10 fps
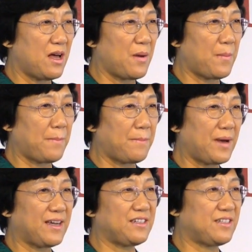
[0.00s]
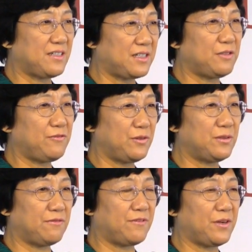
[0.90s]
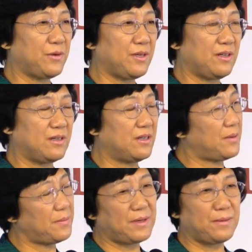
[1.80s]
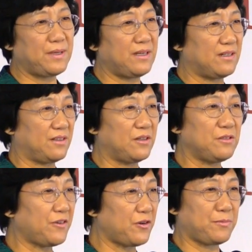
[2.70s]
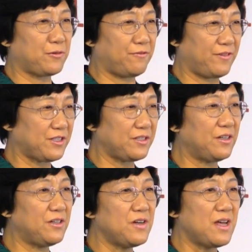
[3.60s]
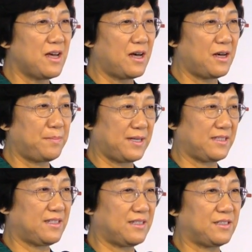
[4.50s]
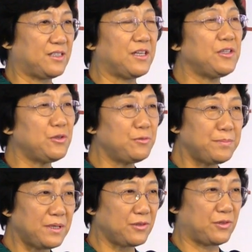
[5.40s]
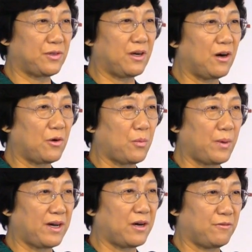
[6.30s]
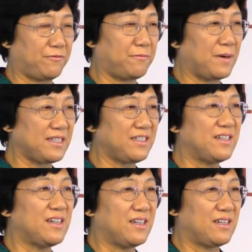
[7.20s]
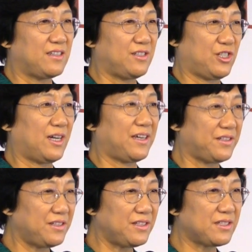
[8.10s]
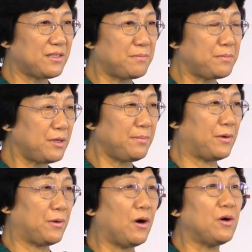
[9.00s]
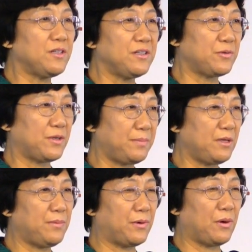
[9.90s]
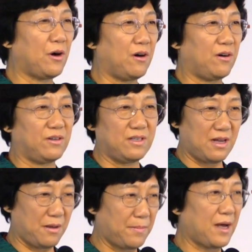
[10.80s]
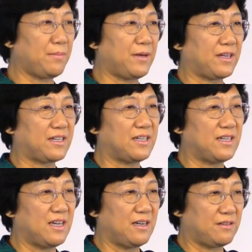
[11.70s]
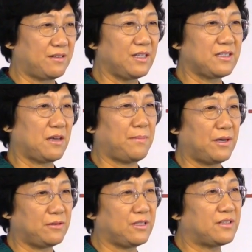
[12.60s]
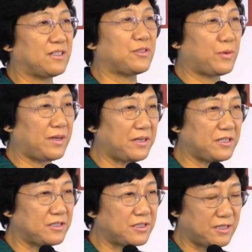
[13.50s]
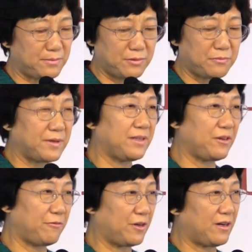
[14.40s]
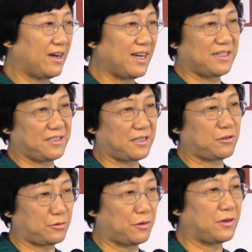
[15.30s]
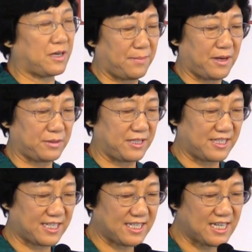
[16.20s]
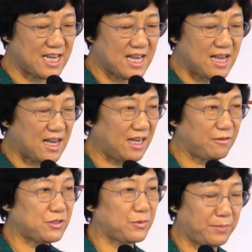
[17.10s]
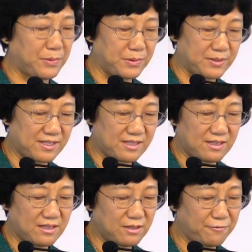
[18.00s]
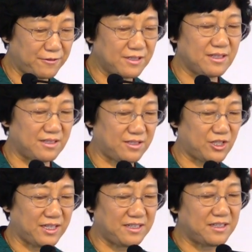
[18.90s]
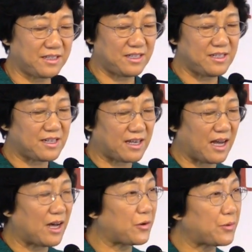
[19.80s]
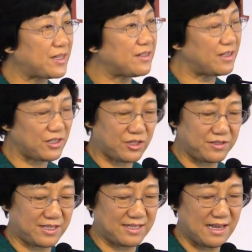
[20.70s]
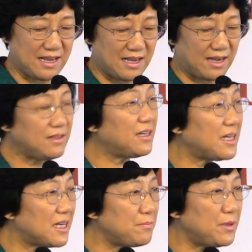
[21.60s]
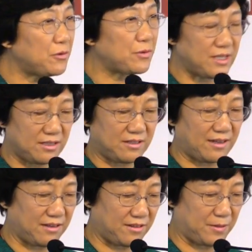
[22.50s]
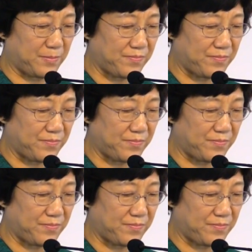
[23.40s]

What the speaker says: might give you a very, maybe a not very professional, but a genuine picture of what the Chinese people, ordinary people or public, thinks about this relationship when they were asked to talk about it. I have 3 points. The first is China and India are great nations, and they can be great together.